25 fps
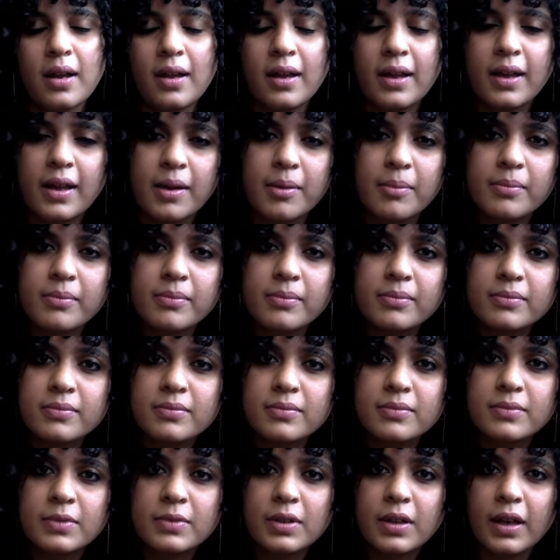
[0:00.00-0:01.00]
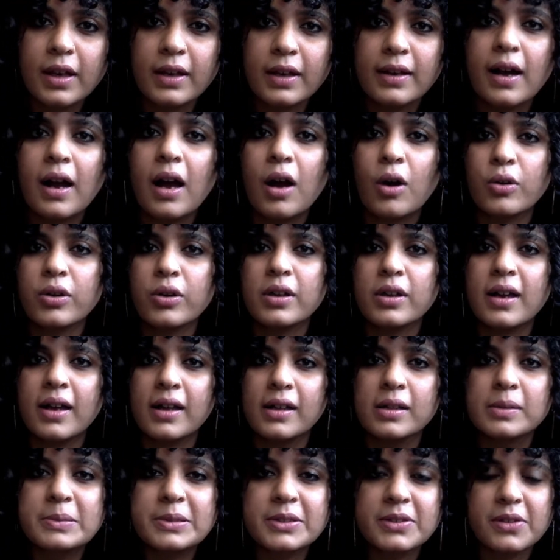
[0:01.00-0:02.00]
him and how he
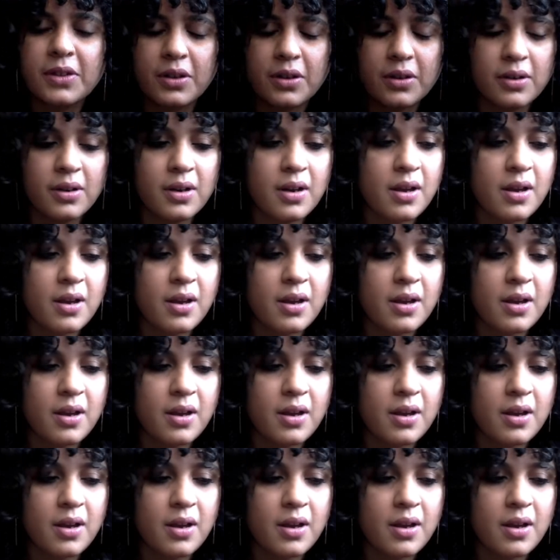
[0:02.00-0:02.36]
helps her.